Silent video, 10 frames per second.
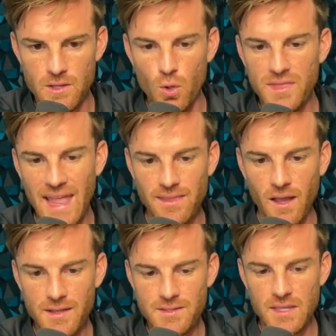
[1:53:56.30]
Know what that
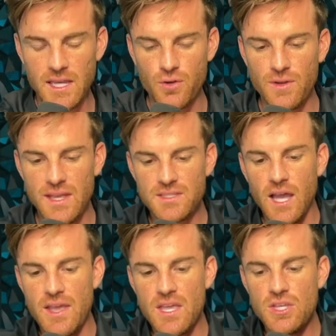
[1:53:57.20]
does? It
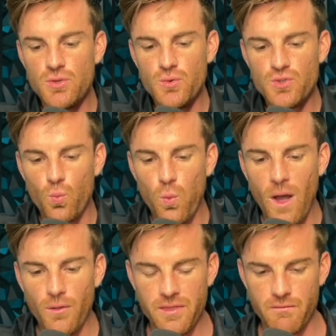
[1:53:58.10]
creates a huge
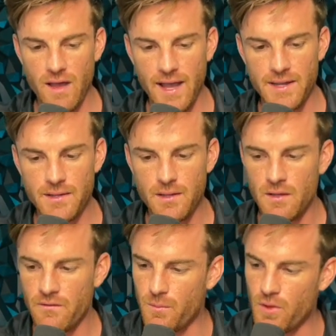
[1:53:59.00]
wealth divide
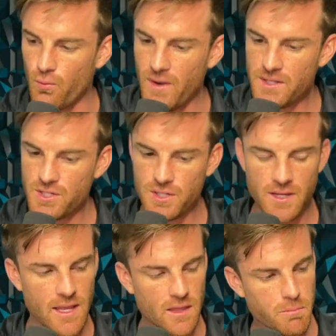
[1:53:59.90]
from the rich
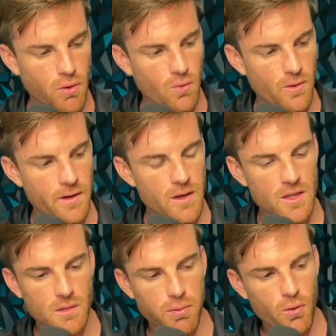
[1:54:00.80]
and the poor.
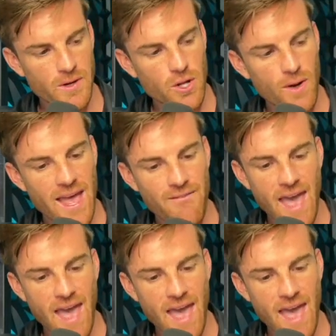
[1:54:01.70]
The poor don't have